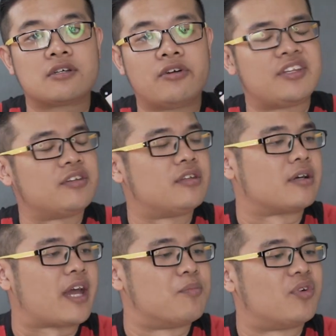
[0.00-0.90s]
going to the
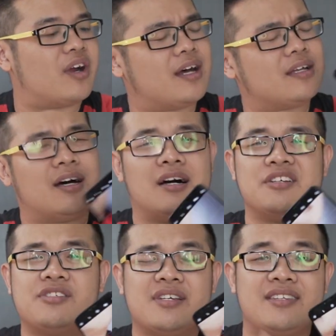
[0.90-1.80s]
camera,
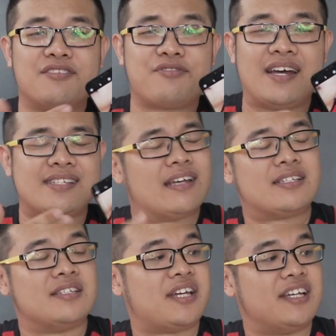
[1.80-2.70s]
user interface
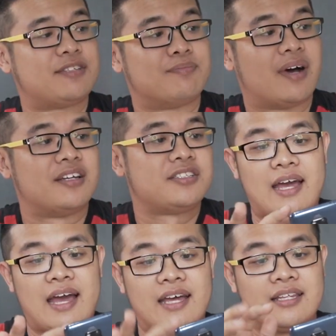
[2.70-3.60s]
hasn't changed much,
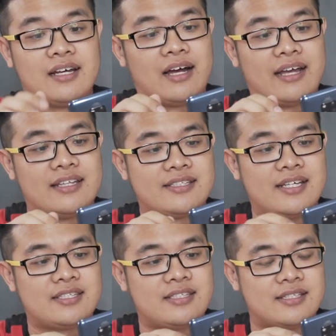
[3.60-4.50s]
and I
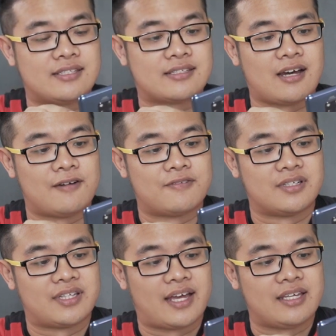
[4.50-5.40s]
just
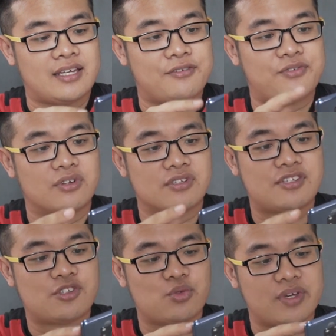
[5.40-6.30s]
discovered that if you
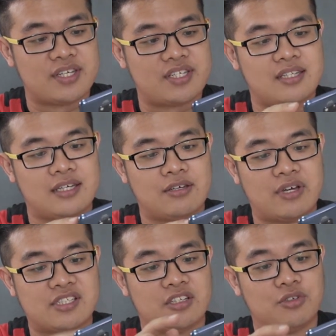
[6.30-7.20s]
switch the
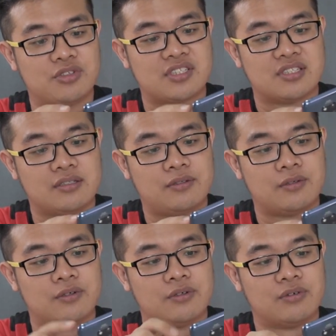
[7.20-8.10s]
resolution
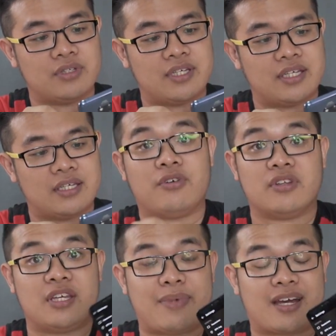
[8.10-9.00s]
to the
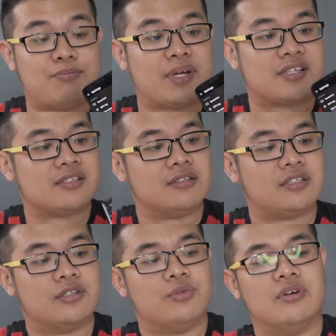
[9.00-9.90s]
40 megapixel,
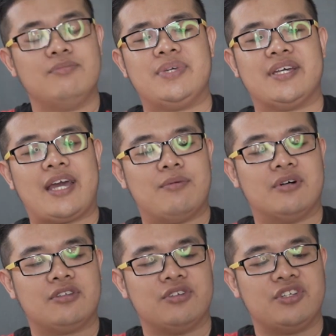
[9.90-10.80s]
you won't be
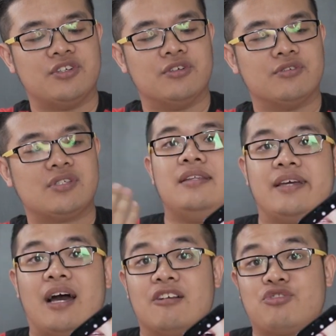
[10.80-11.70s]
able to use
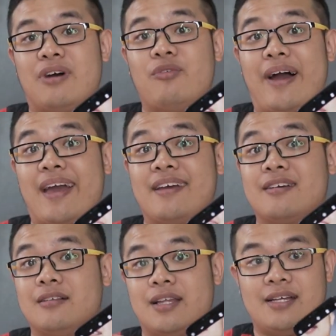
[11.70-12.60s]
the ultra wide
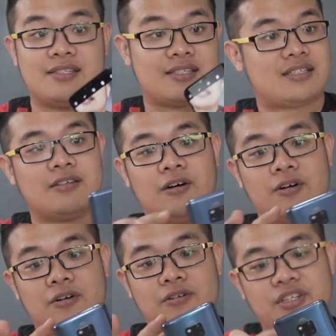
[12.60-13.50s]
angle lens.
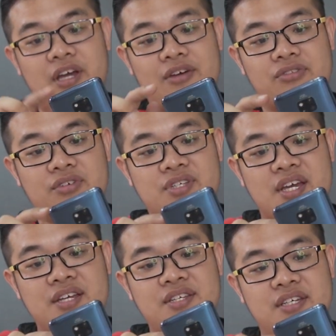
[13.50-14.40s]
So you have to
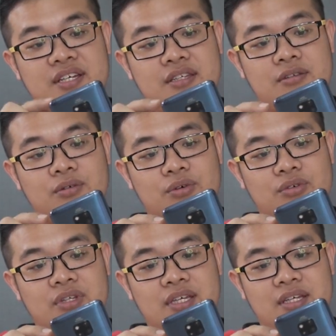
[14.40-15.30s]
change it to
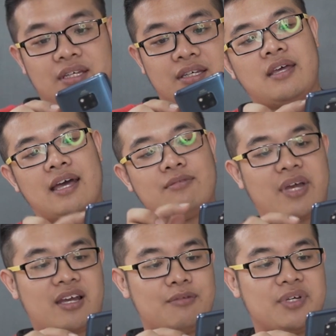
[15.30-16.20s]
the 10
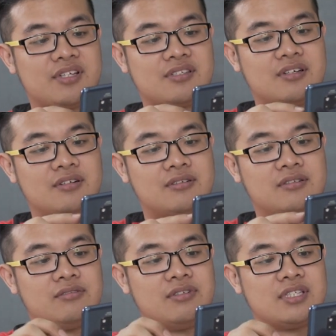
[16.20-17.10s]

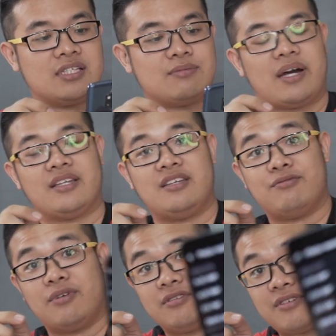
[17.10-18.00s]
megapixel, which is by
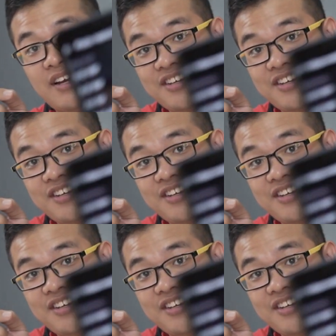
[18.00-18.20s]
default right